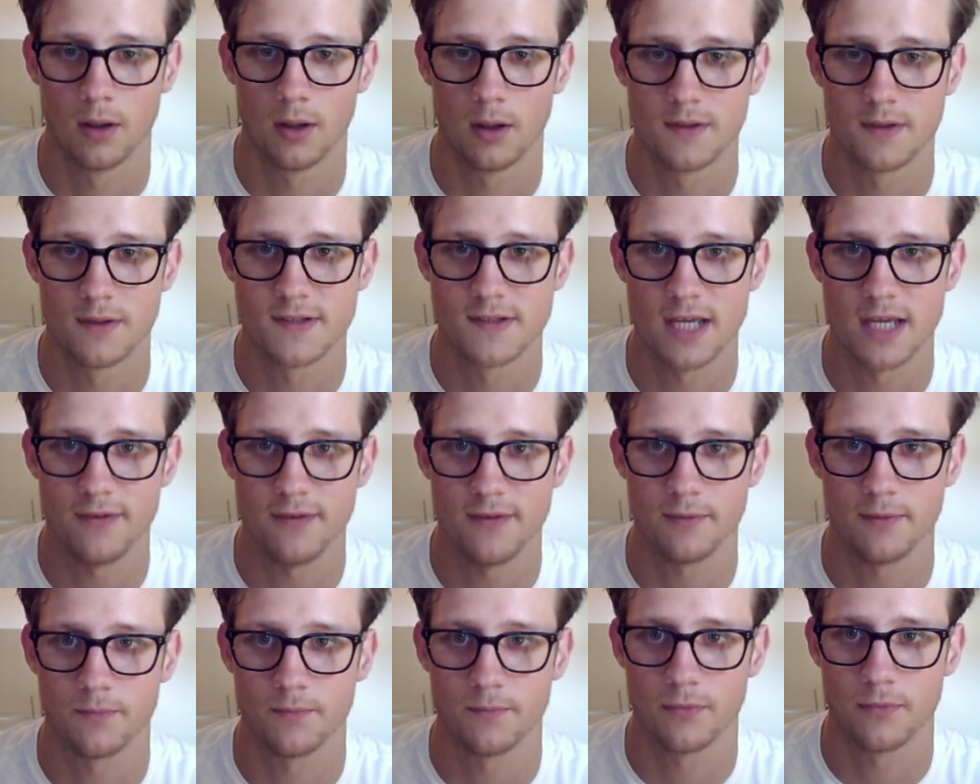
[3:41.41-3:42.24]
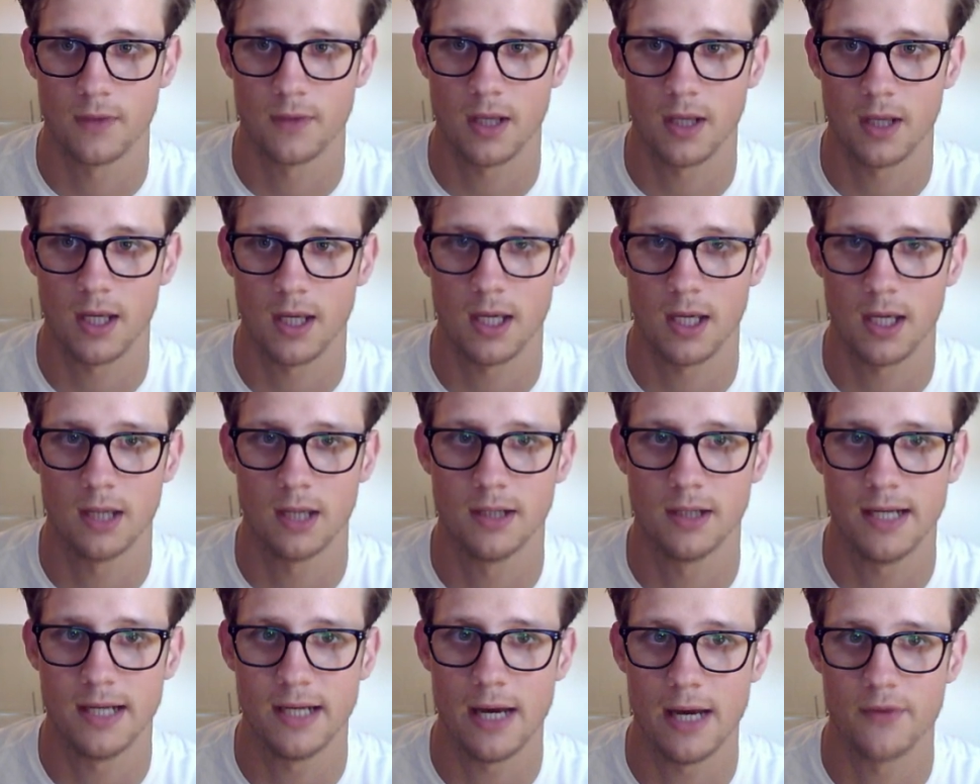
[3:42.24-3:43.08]
Save. And
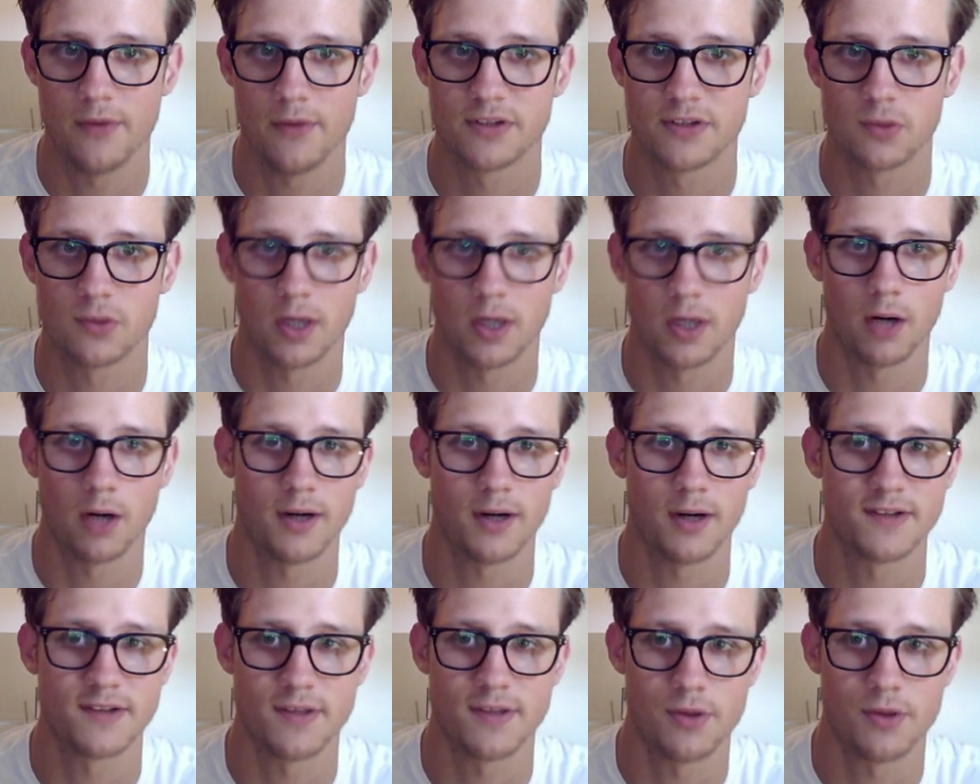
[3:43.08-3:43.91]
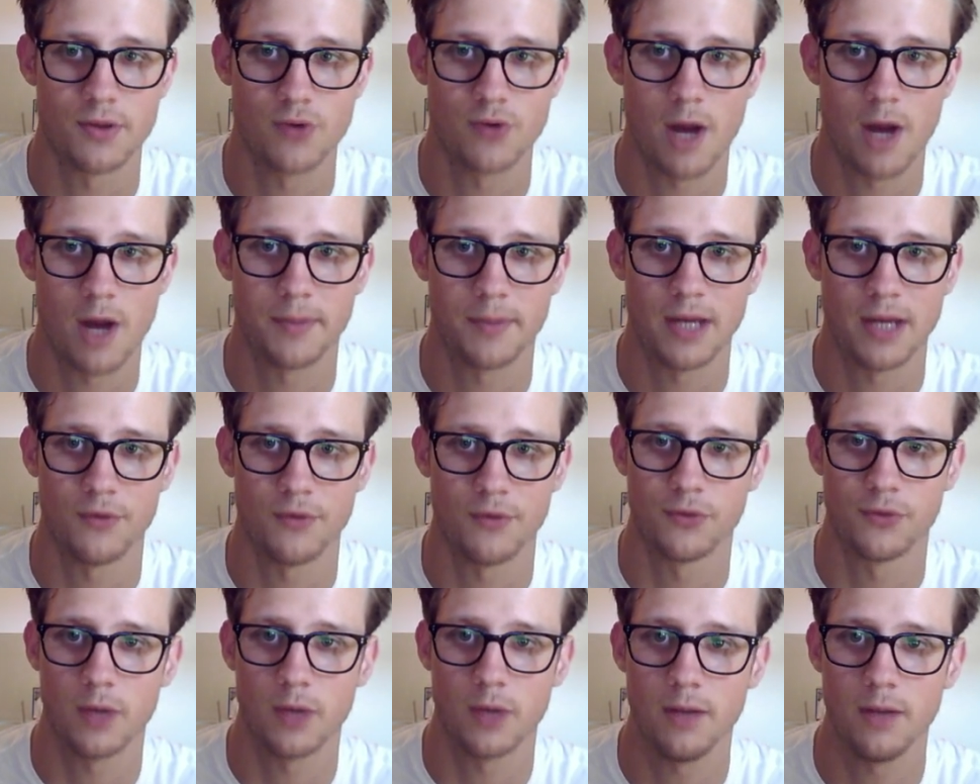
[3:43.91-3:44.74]
now the square is in the drop down
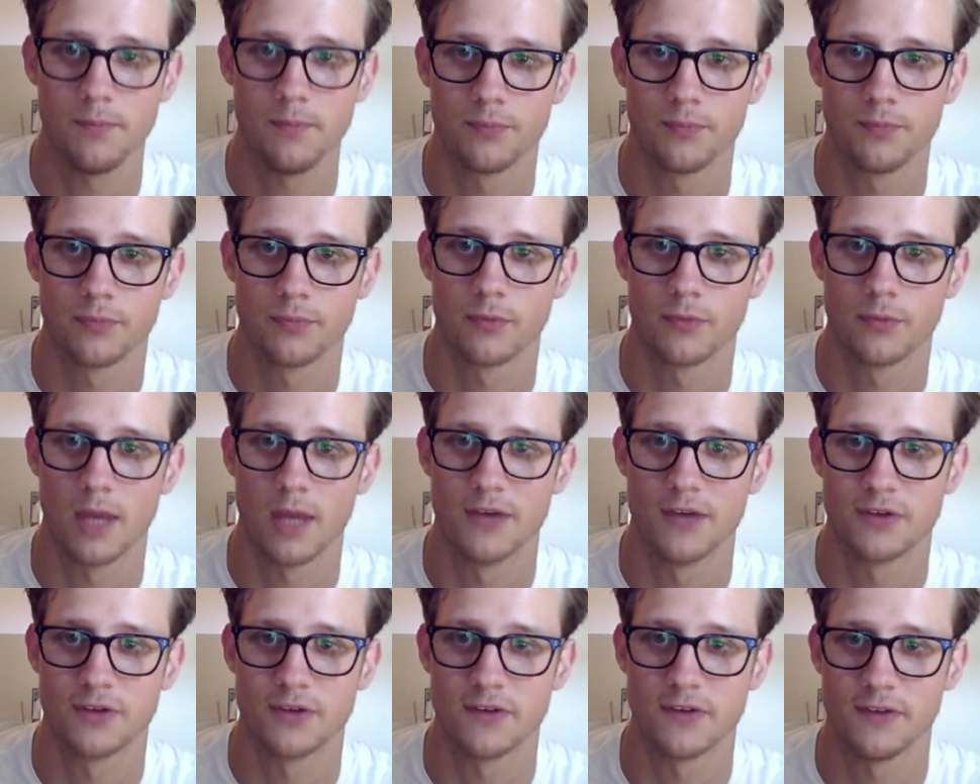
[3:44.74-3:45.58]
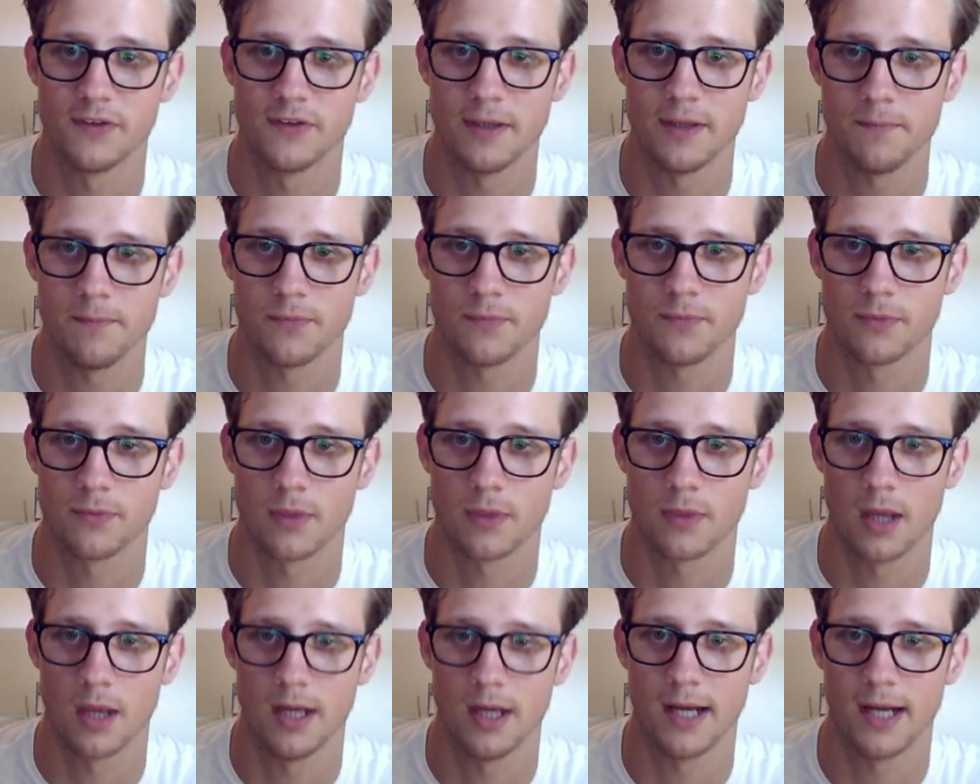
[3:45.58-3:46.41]
as well, as you can see.
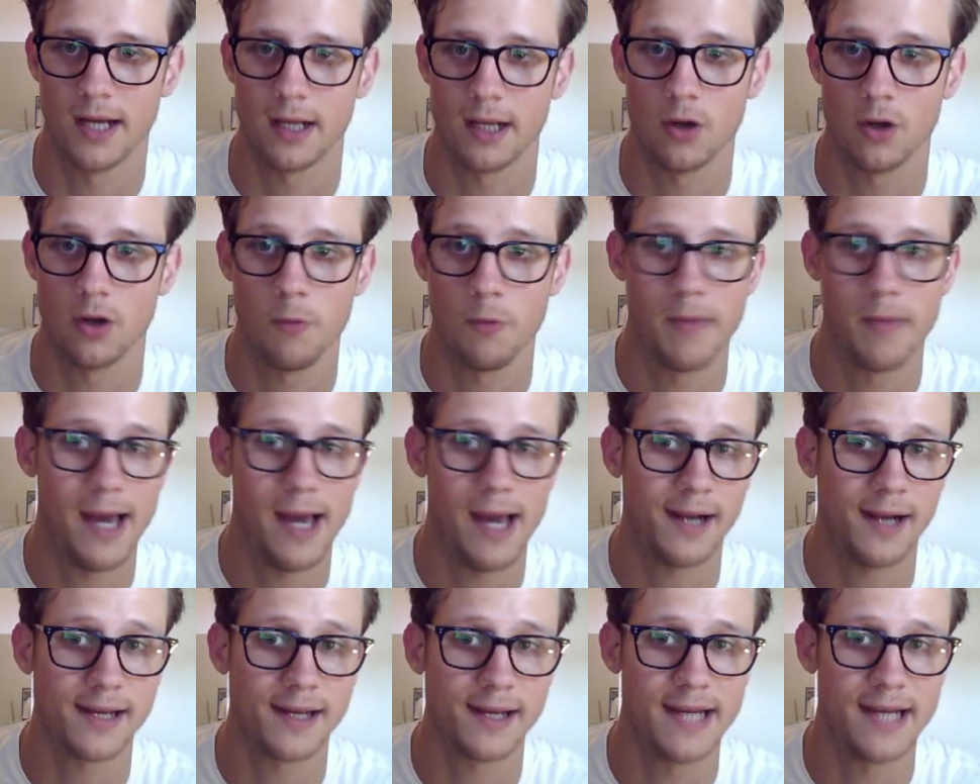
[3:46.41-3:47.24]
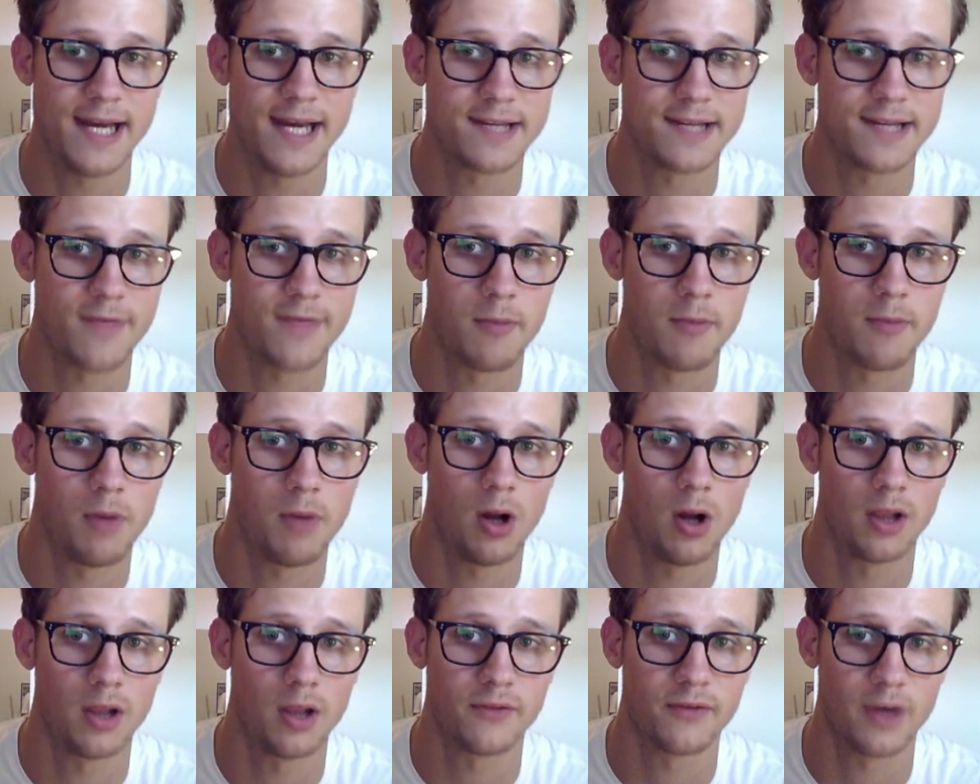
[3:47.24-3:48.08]
And I can go back and edit the
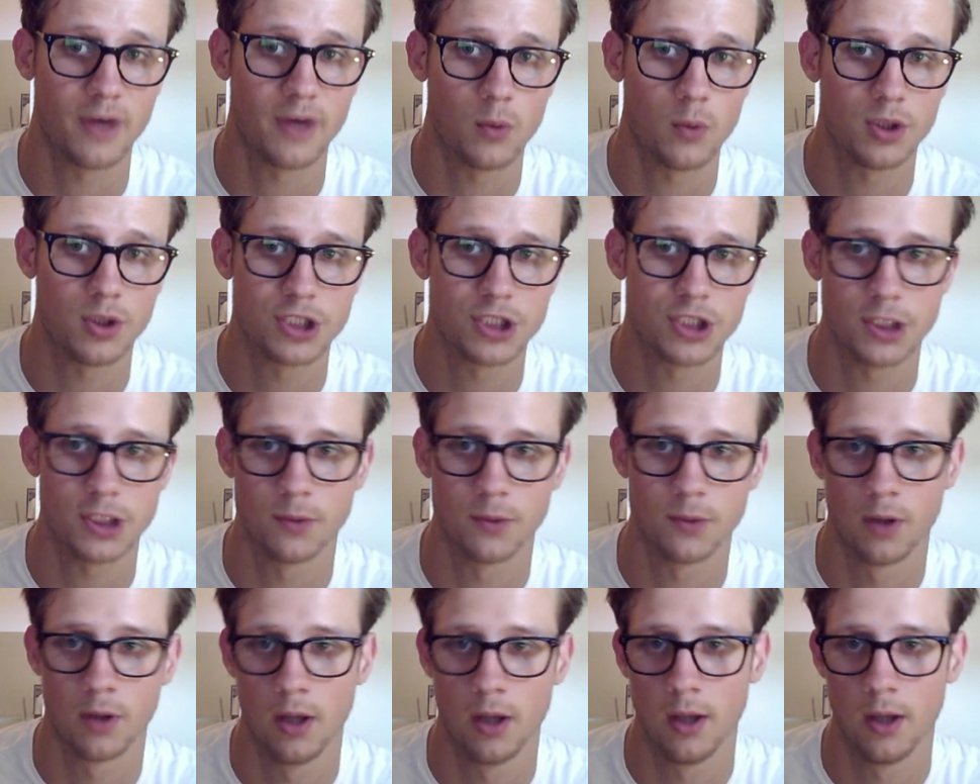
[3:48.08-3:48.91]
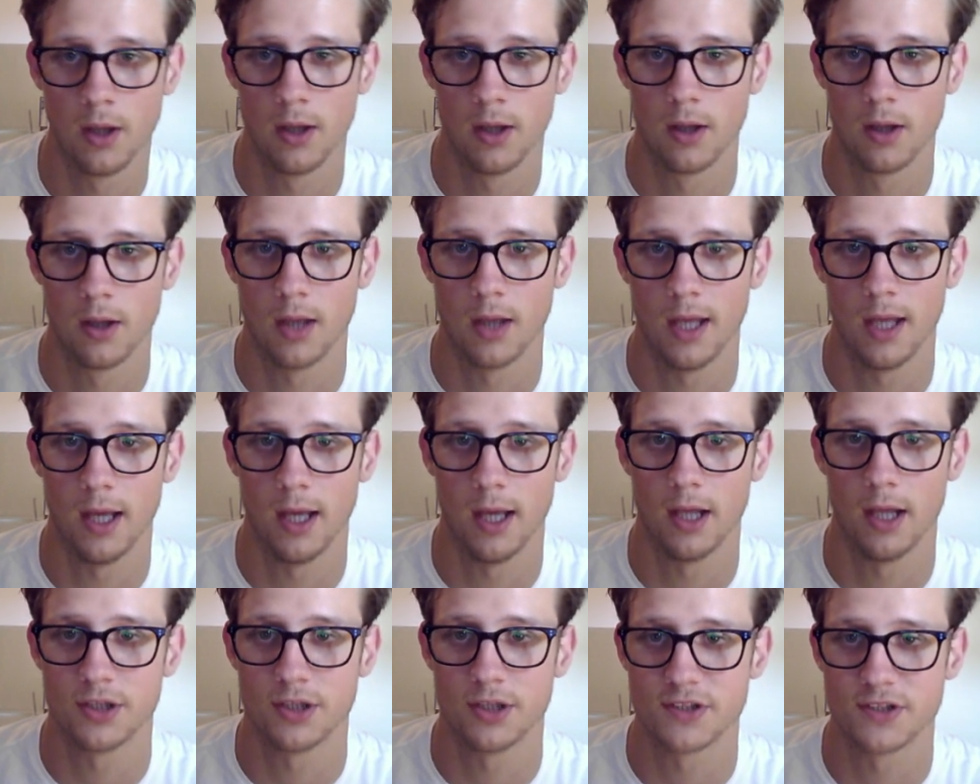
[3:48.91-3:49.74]
ball if I want to.
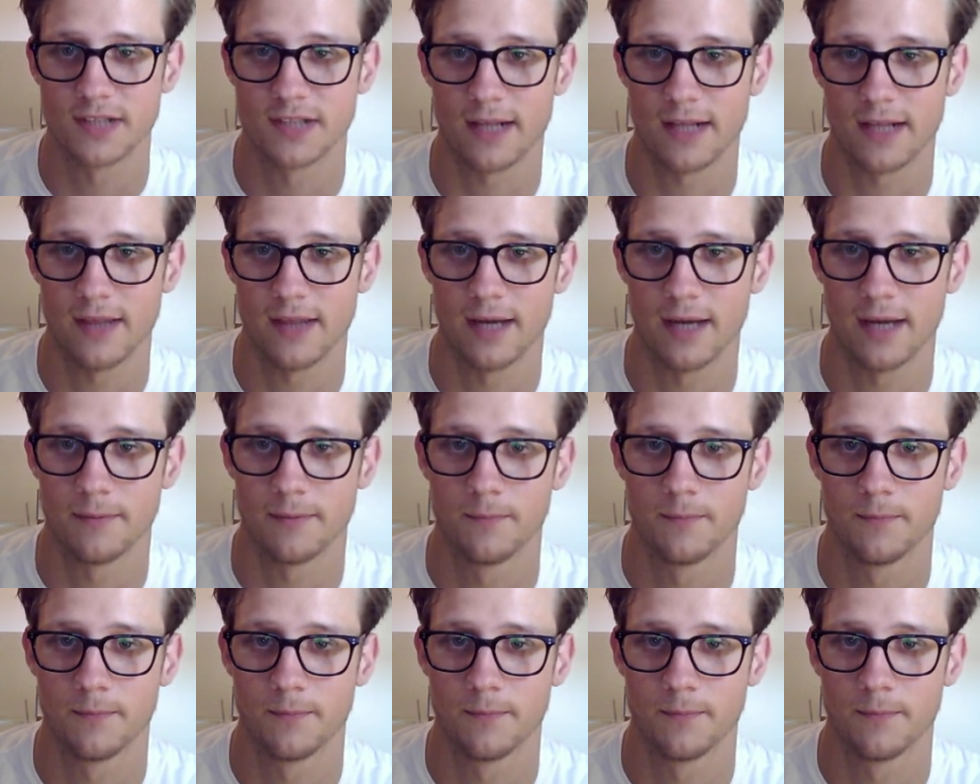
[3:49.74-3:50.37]
Just like that.